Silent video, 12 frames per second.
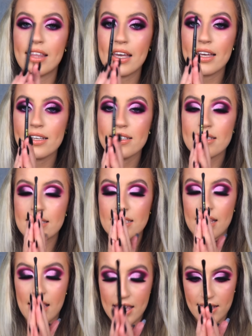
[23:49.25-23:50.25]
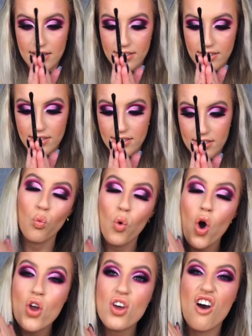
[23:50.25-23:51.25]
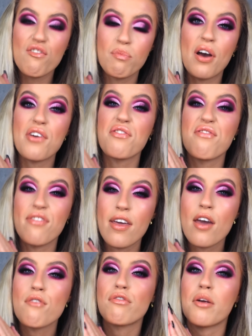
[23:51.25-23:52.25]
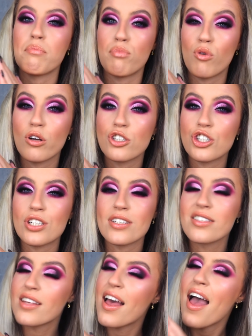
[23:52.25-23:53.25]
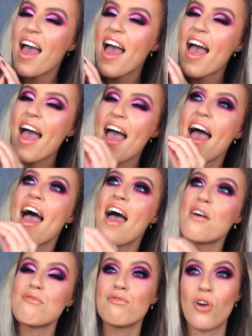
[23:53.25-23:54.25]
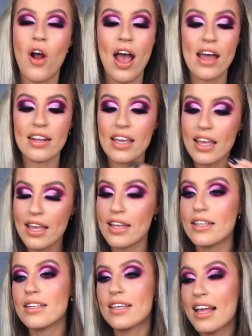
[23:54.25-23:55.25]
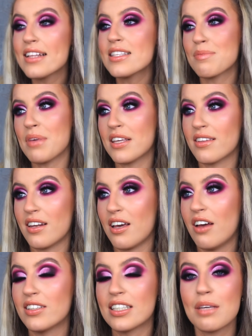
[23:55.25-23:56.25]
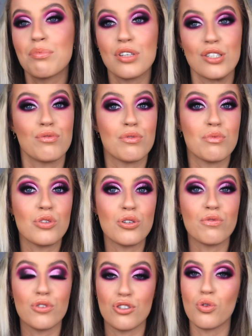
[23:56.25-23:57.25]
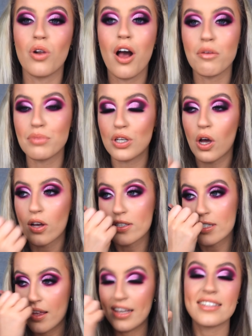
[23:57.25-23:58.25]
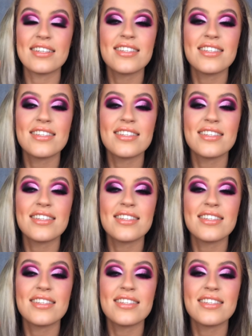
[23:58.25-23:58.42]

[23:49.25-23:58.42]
This is one of my favorite brushes ever, and it kills me that I had to keep this review for so long because it's a